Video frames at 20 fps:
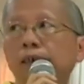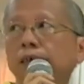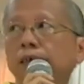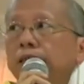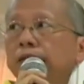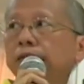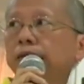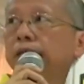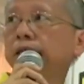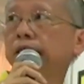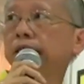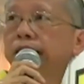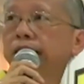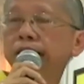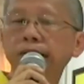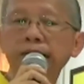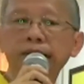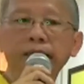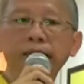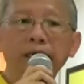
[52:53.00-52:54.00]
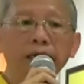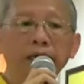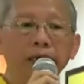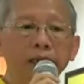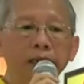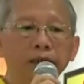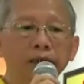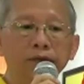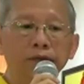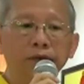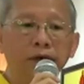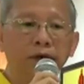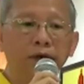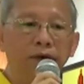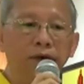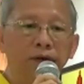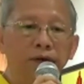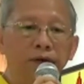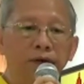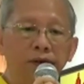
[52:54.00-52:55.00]
it will lead to the end of
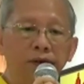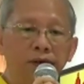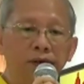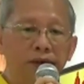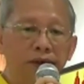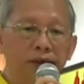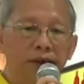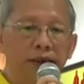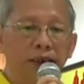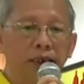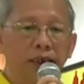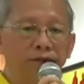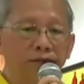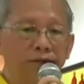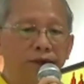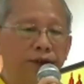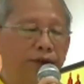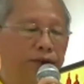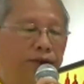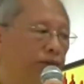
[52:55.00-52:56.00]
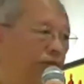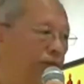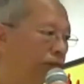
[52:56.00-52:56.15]
all suffering.